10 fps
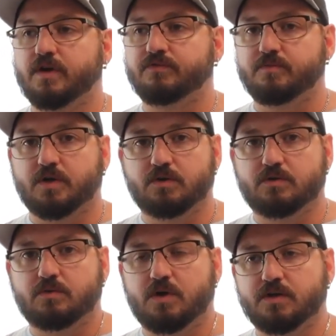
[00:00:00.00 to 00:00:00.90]
read from our
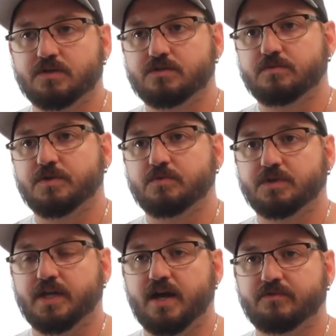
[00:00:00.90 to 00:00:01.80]
local water distributor
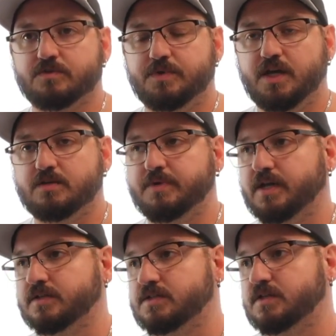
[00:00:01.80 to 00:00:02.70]
what the average pH
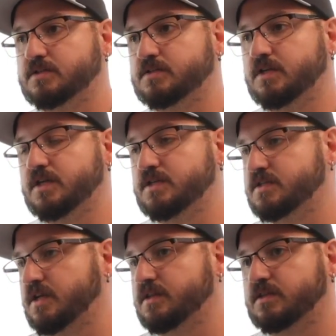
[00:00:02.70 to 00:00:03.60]
balance
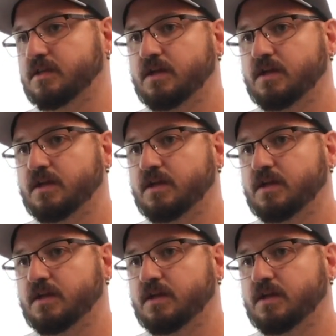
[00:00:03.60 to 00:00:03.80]
is, and